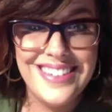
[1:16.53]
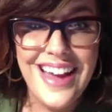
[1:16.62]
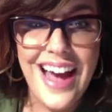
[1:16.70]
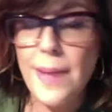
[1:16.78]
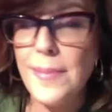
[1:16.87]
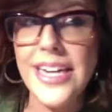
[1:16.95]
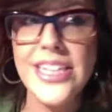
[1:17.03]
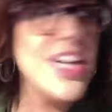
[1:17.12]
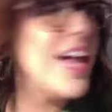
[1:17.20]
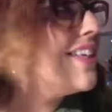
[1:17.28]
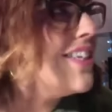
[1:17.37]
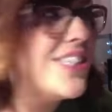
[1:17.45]
I'm in a
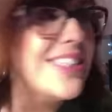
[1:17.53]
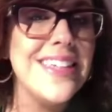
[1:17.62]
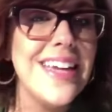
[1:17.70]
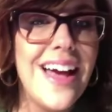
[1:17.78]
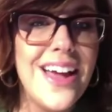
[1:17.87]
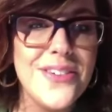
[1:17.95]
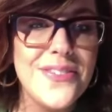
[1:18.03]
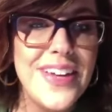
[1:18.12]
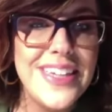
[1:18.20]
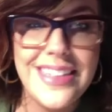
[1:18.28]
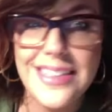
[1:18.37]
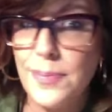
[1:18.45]
challenge to see 100
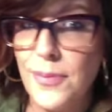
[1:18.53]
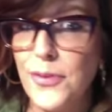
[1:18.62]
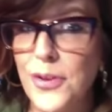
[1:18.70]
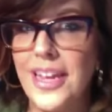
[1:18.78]
faces before